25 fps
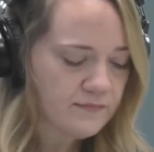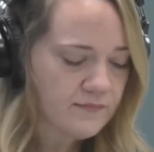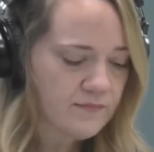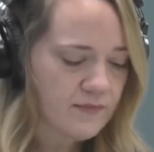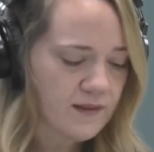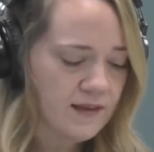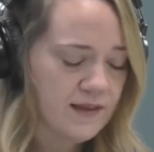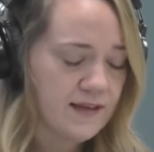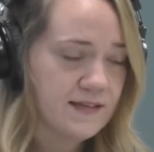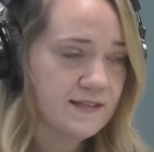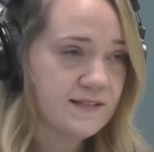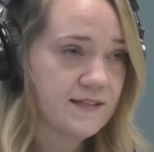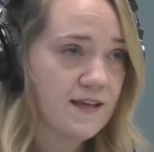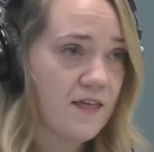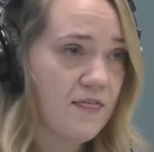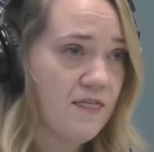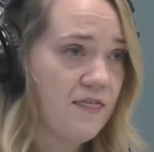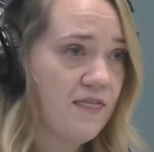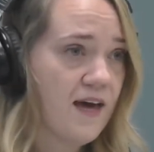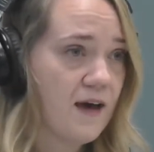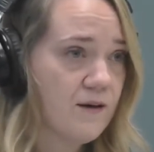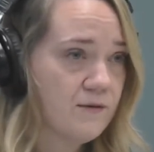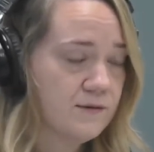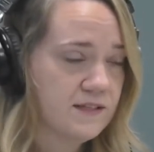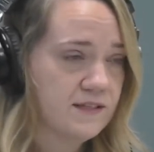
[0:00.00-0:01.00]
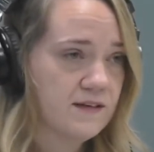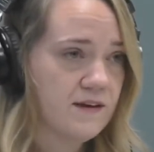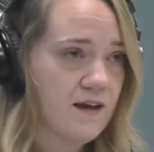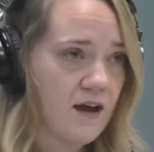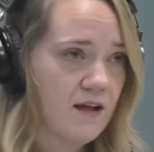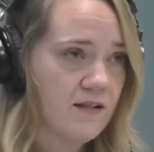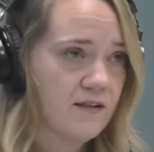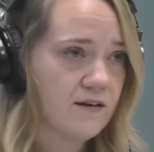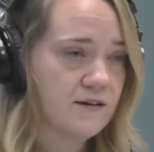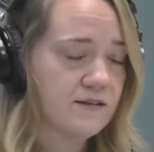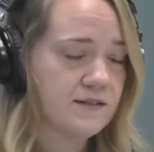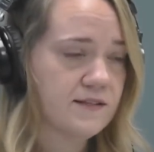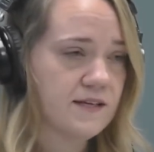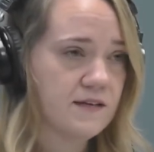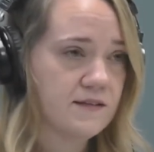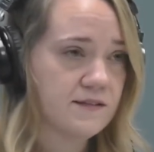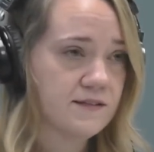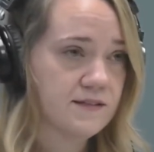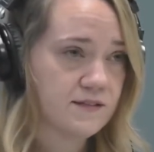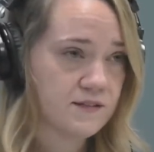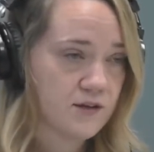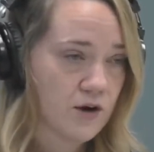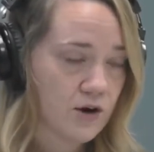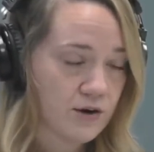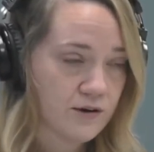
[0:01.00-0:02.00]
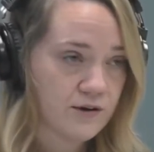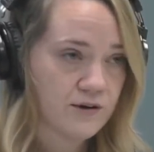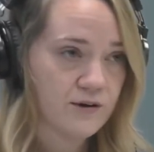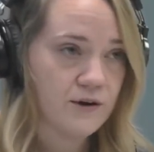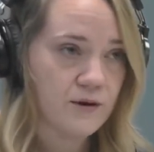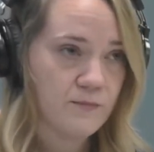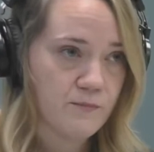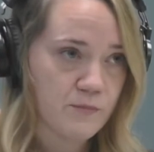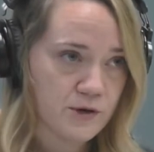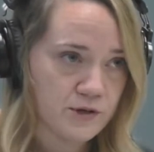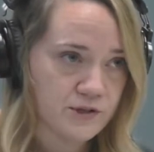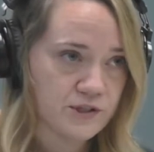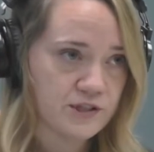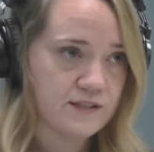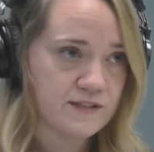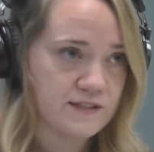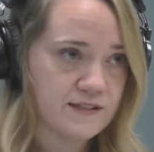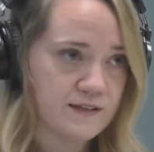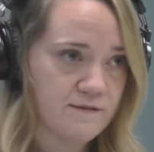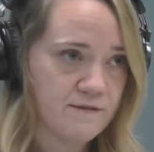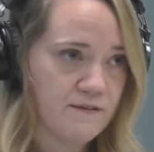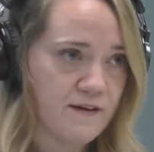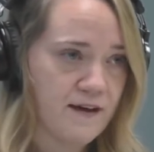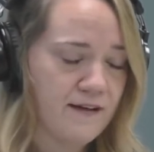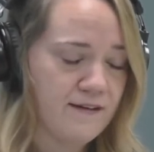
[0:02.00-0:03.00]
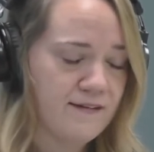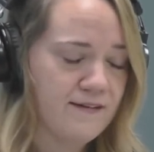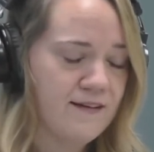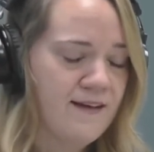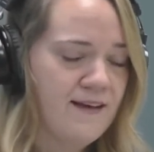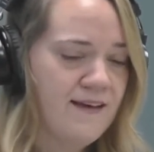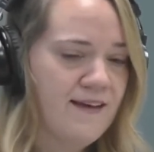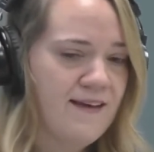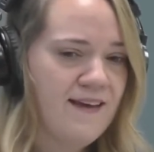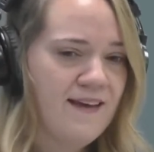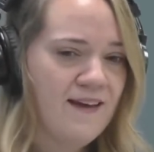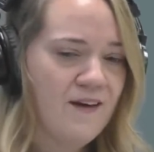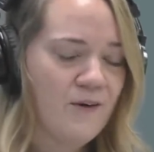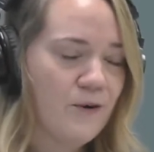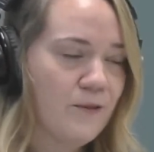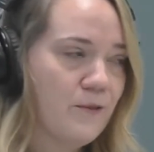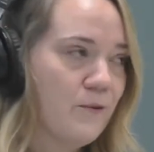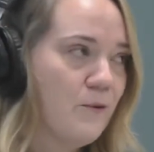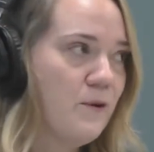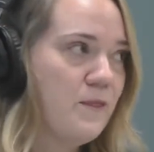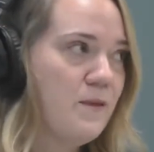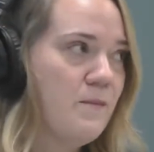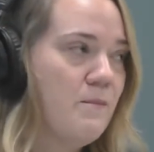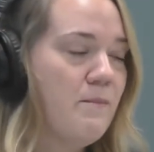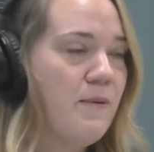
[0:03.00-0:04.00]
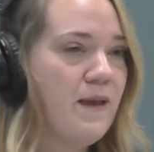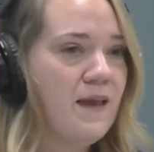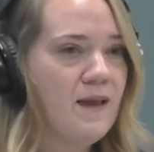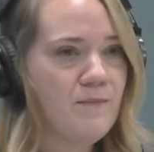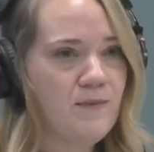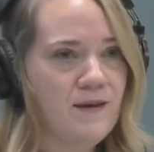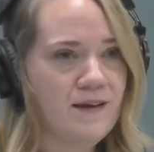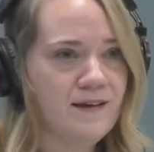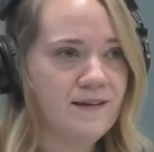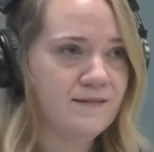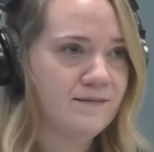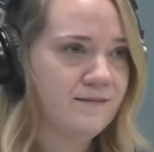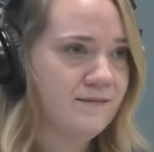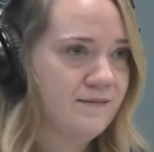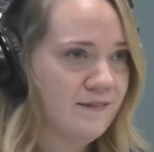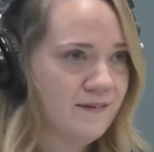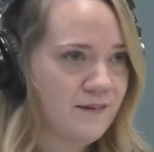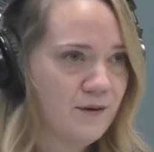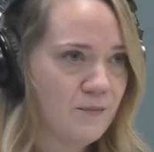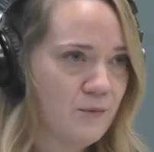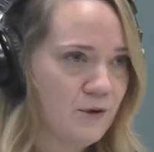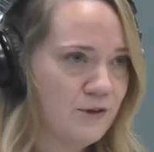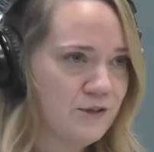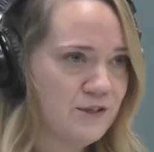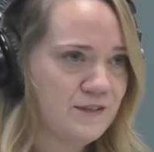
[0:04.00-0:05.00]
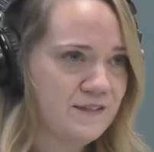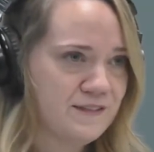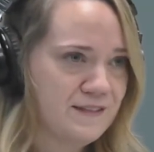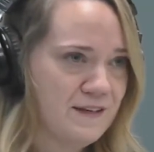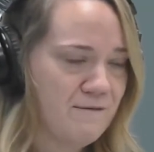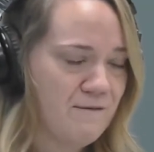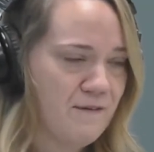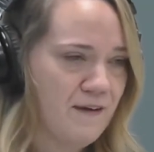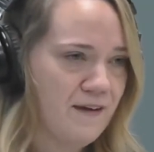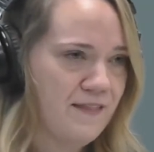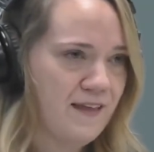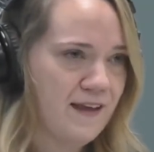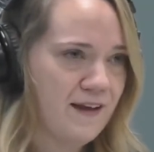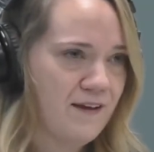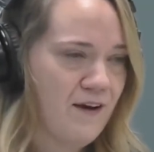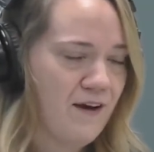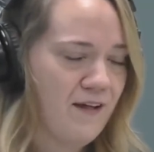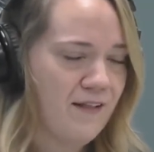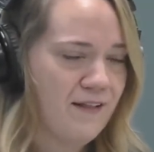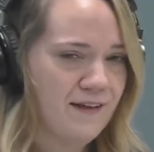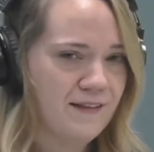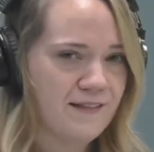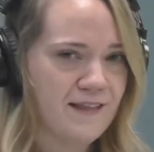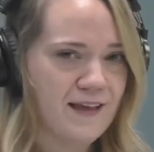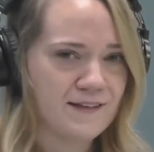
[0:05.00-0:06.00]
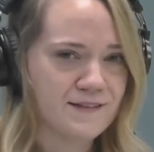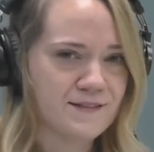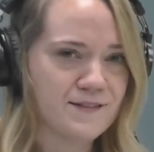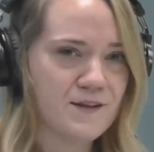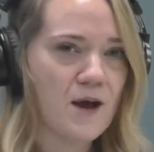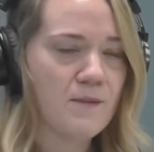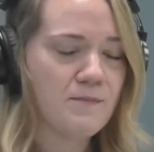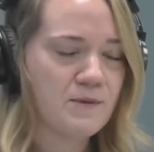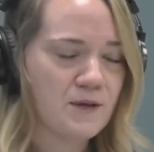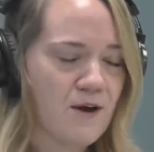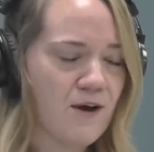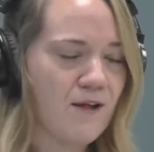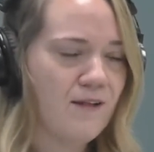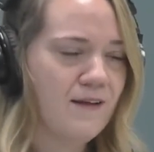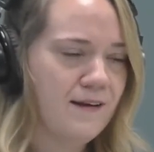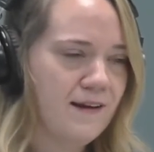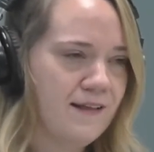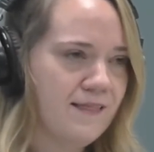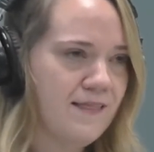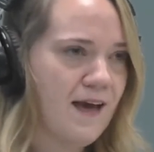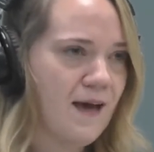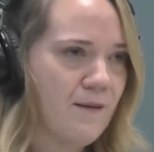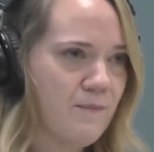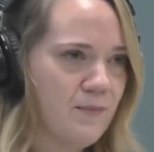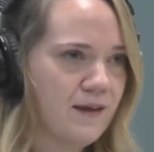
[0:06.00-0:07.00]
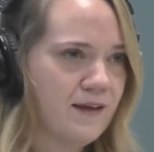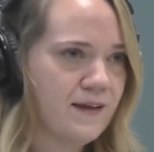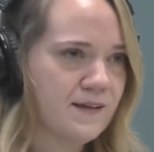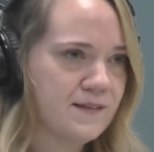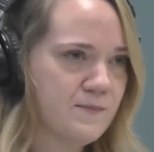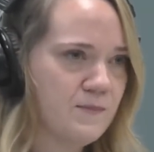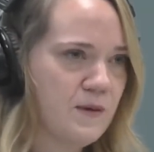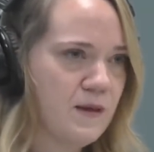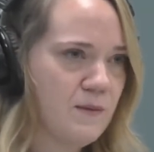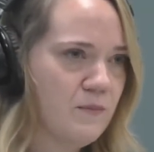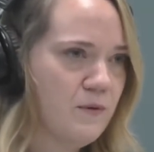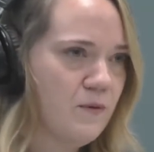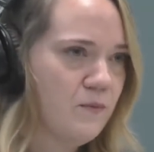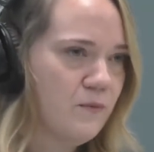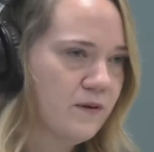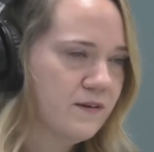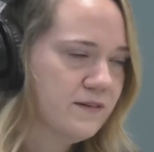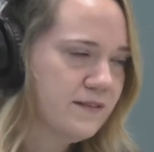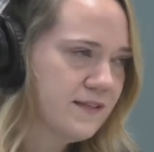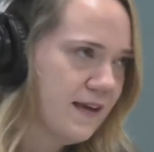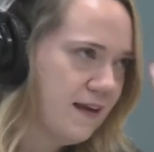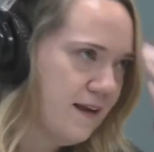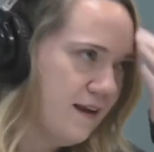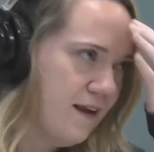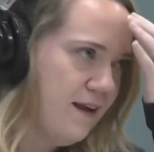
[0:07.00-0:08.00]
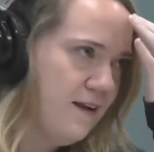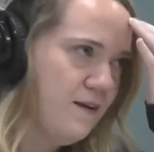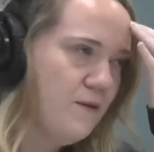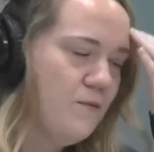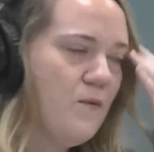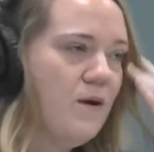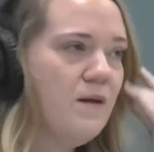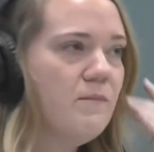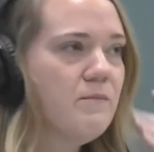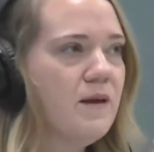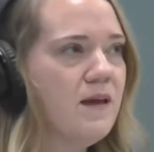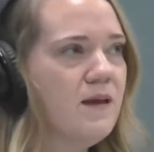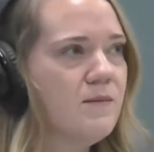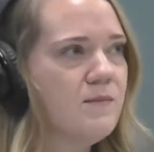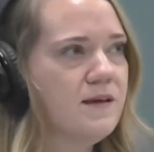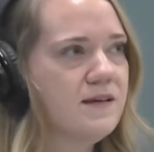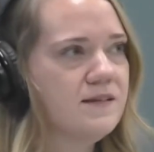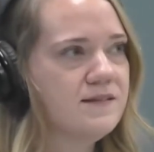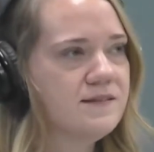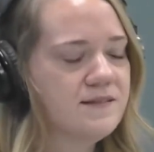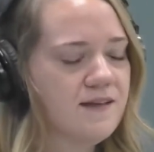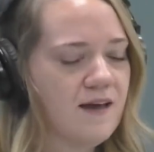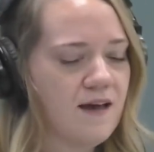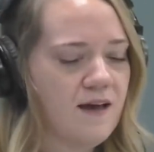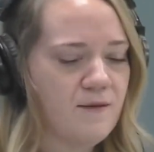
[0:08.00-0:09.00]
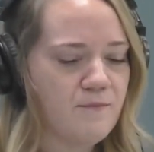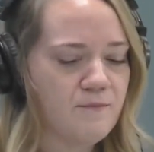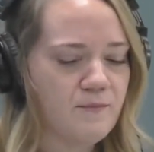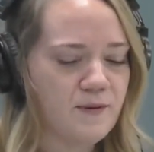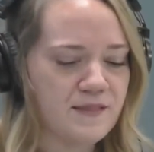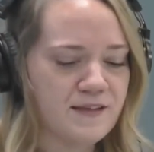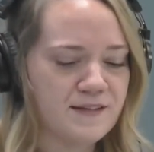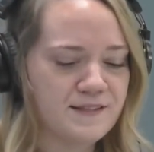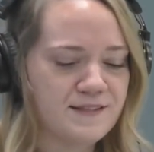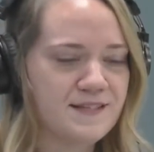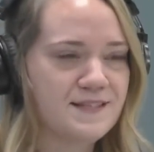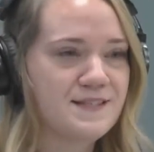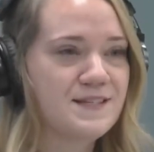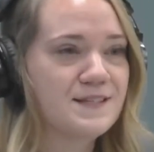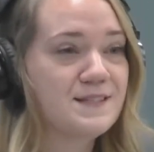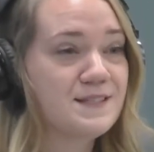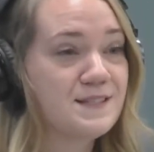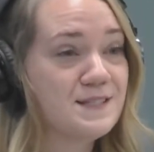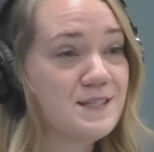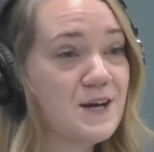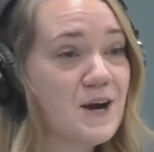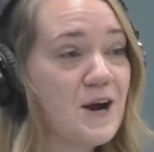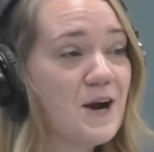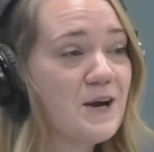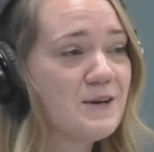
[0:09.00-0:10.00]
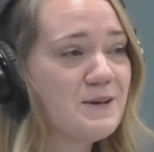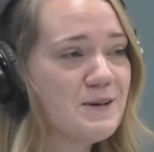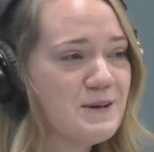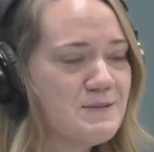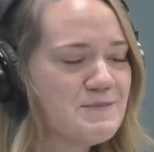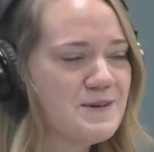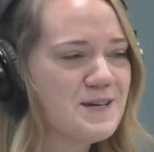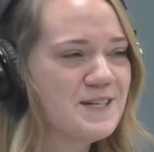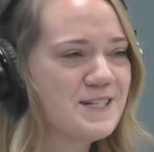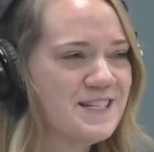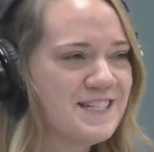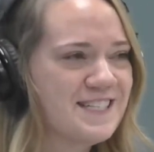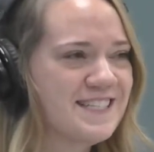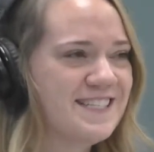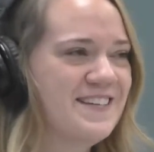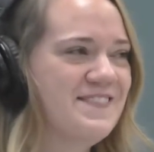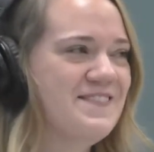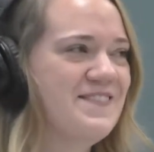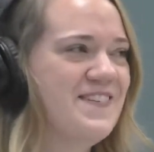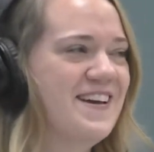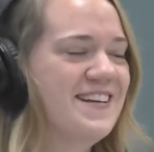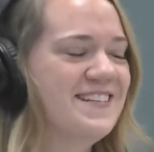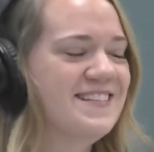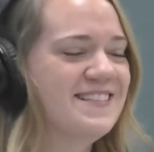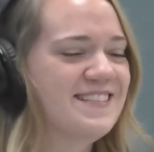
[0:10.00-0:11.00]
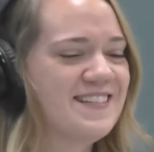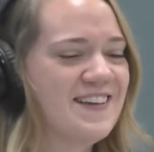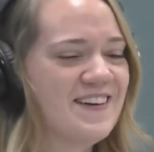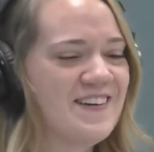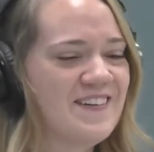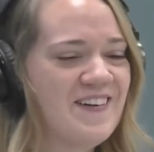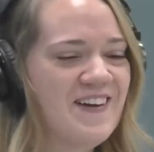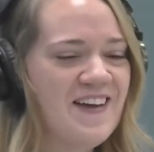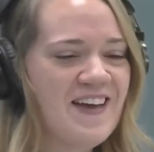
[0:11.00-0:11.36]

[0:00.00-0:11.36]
is $1,000 in a starter emergency fund, or the baby emergency fund, they call it. They stopped calling it that because people were saying, I don't want babies. But this is a starter emergency fund. So